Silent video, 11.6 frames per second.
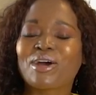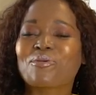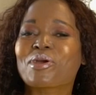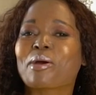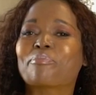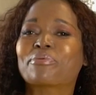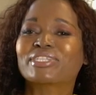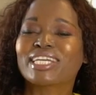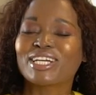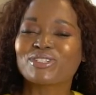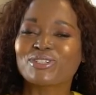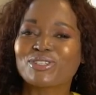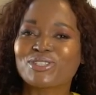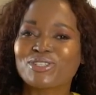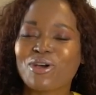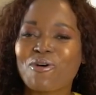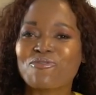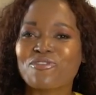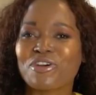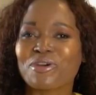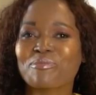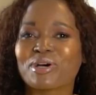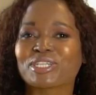We appreciate you so
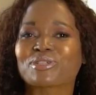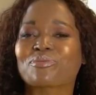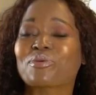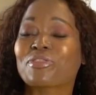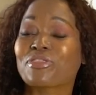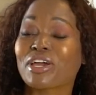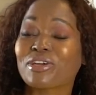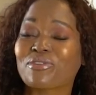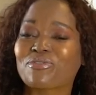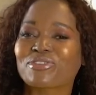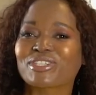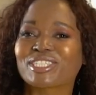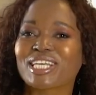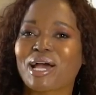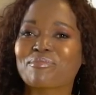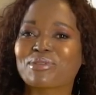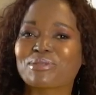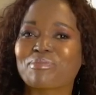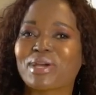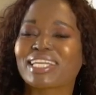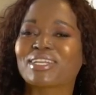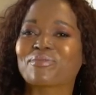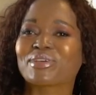very much. We thank you for the time you're
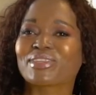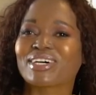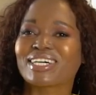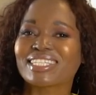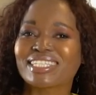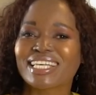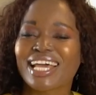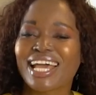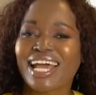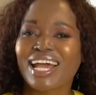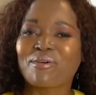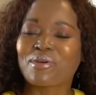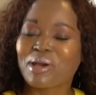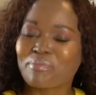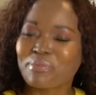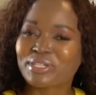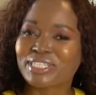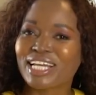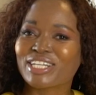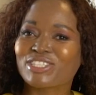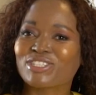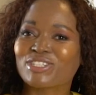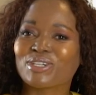spending with us. We
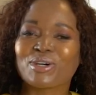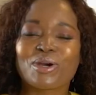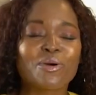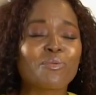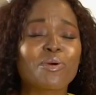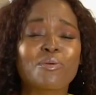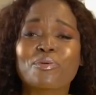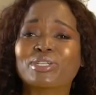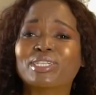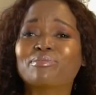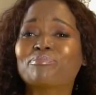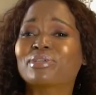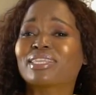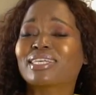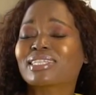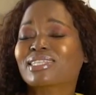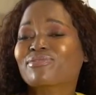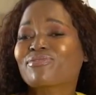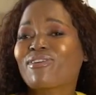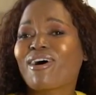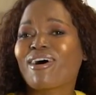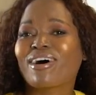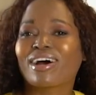appreciate you. We wouldn't be this
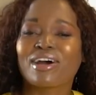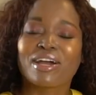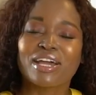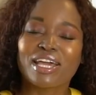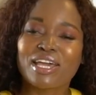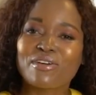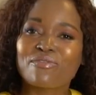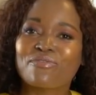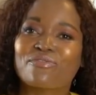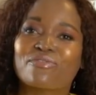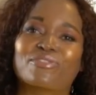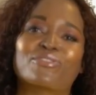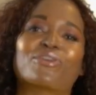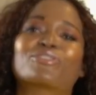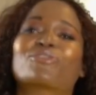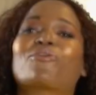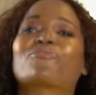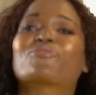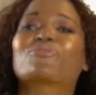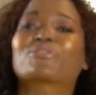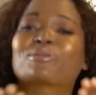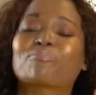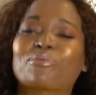far if not of your
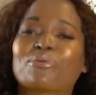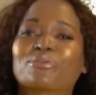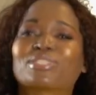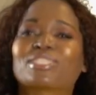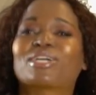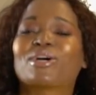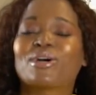support.